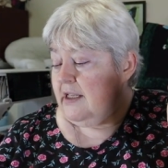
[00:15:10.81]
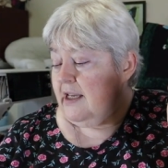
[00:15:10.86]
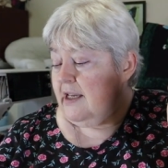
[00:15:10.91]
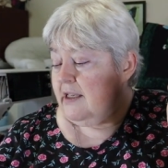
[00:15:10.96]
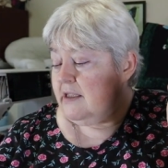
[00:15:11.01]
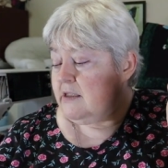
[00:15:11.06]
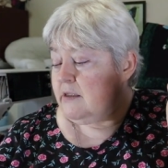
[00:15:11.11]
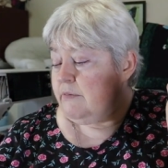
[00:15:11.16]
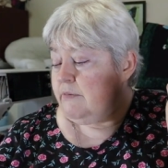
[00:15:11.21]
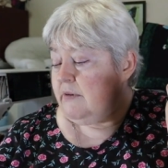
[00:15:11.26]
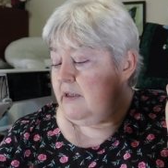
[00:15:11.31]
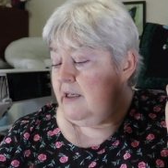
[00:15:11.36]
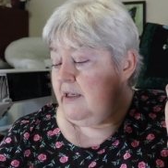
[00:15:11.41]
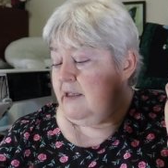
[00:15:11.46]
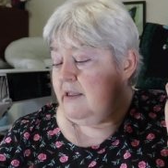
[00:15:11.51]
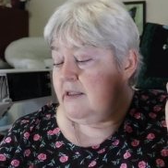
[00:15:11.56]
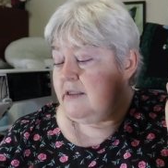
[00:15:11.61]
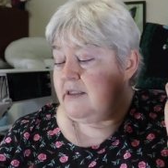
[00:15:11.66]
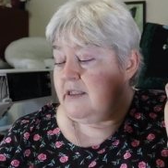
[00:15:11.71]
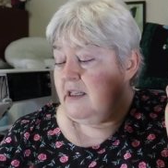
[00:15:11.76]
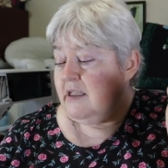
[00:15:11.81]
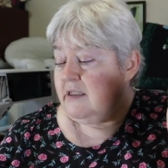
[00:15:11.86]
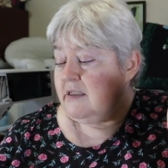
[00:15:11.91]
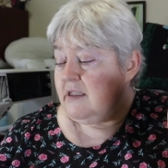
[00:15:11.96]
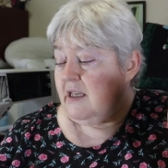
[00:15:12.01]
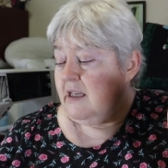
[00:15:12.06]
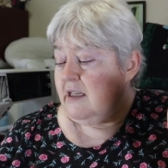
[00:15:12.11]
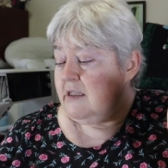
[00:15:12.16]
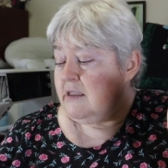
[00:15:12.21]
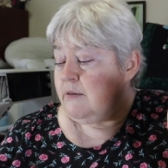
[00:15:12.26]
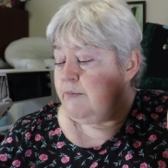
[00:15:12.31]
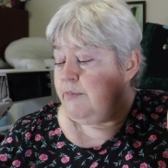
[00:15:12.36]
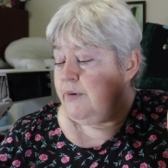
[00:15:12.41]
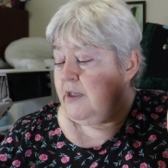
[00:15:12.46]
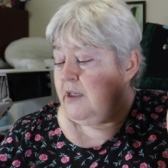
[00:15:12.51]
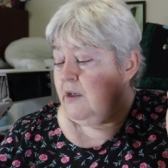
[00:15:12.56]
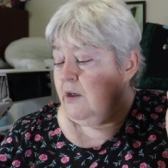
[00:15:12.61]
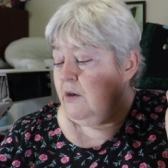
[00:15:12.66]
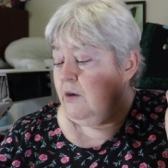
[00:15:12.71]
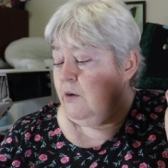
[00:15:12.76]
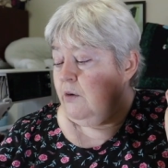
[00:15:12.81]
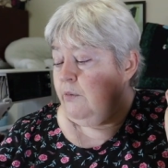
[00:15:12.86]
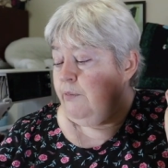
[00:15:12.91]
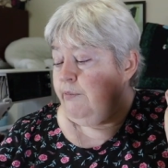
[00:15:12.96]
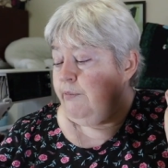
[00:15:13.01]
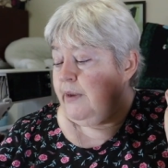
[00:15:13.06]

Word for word: says SPO